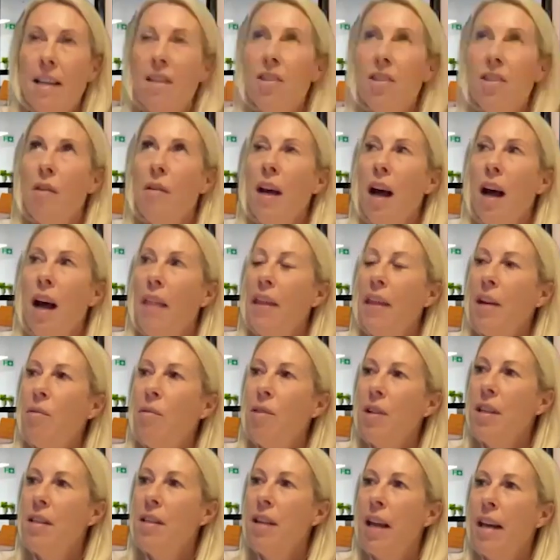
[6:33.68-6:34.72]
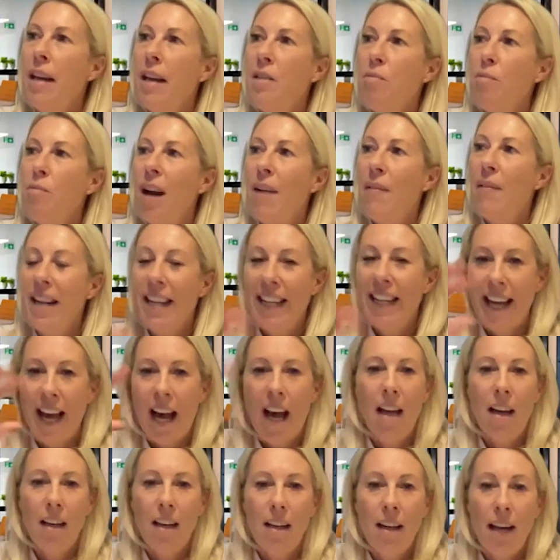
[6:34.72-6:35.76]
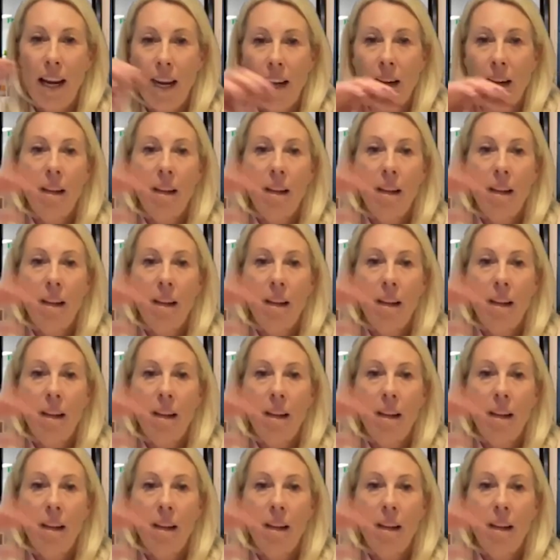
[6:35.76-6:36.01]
so I think what you're saying is where it can